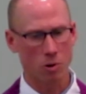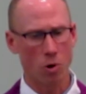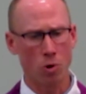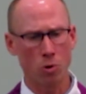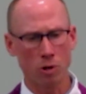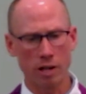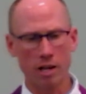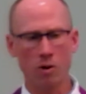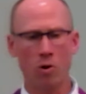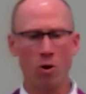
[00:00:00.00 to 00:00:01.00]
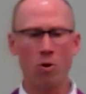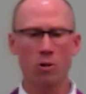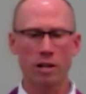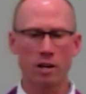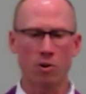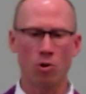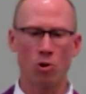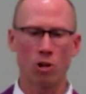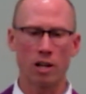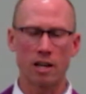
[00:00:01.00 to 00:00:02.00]
Holy, holy,
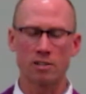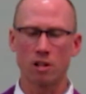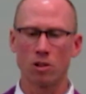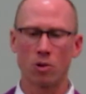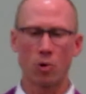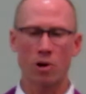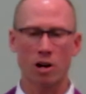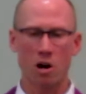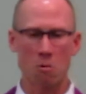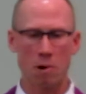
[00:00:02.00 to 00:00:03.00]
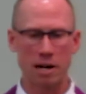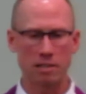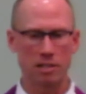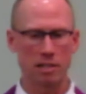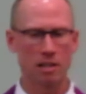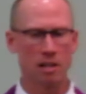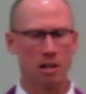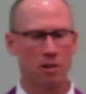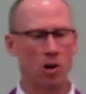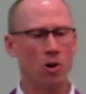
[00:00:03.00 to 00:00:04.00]
holy is the Lord Almighty.
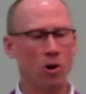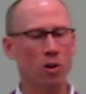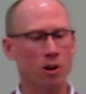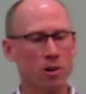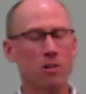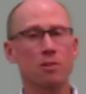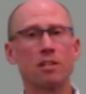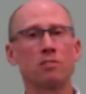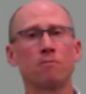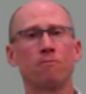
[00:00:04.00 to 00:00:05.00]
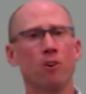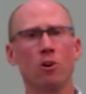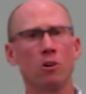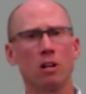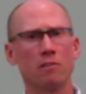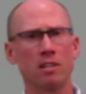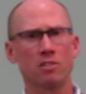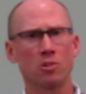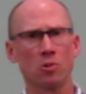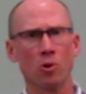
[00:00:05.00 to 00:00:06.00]
The whole earth is full of
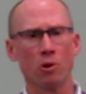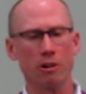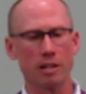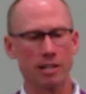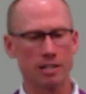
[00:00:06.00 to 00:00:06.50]
his glory.